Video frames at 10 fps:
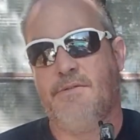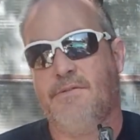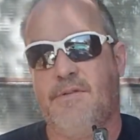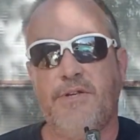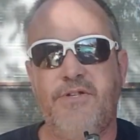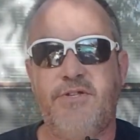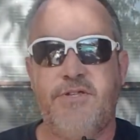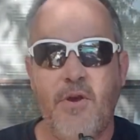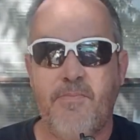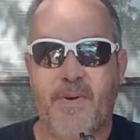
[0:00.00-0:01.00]
because you're
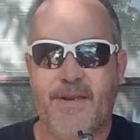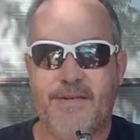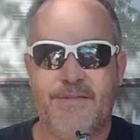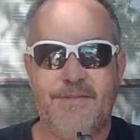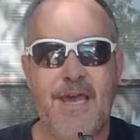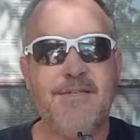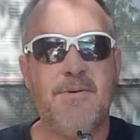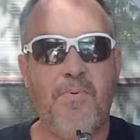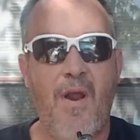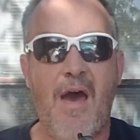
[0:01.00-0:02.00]
stupid. That's
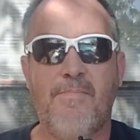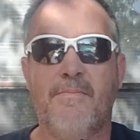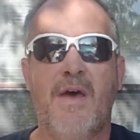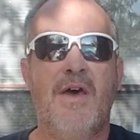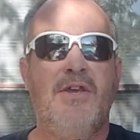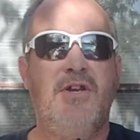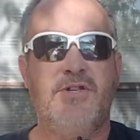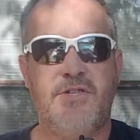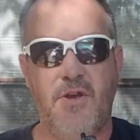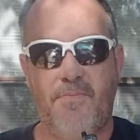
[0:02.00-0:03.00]
the problem. You're
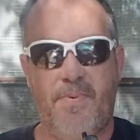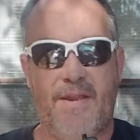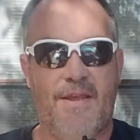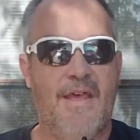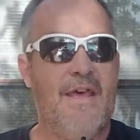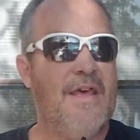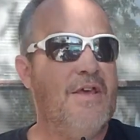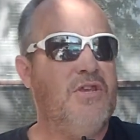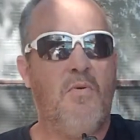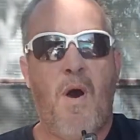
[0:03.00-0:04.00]
stupid.
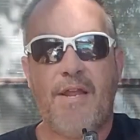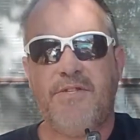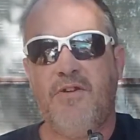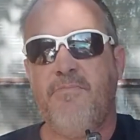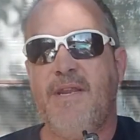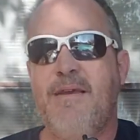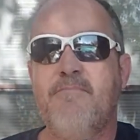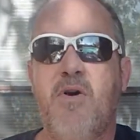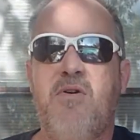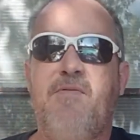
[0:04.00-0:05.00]
You watch too many
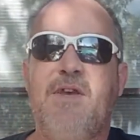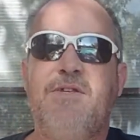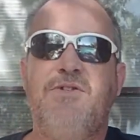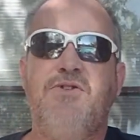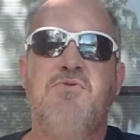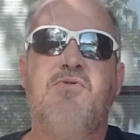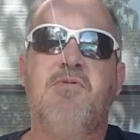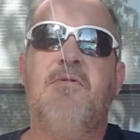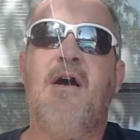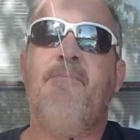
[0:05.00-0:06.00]
movies. You
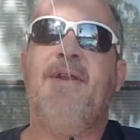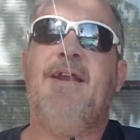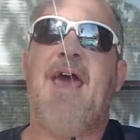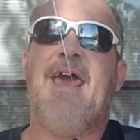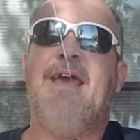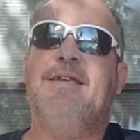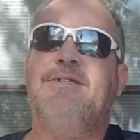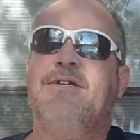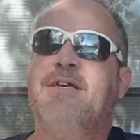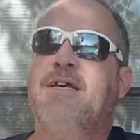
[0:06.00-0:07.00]
grew up in an
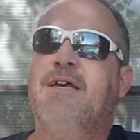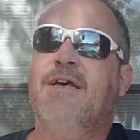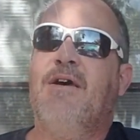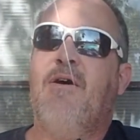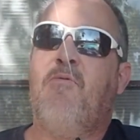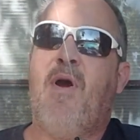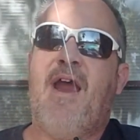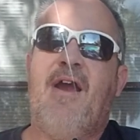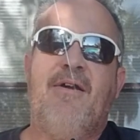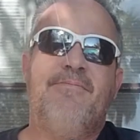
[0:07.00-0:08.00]
age
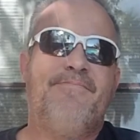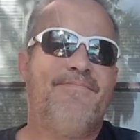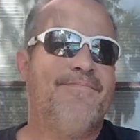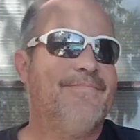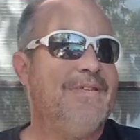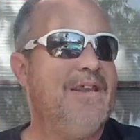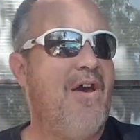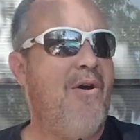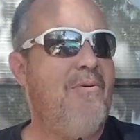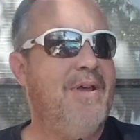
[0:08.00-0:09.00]
where, you
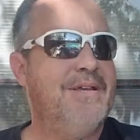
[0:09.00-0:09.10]
know,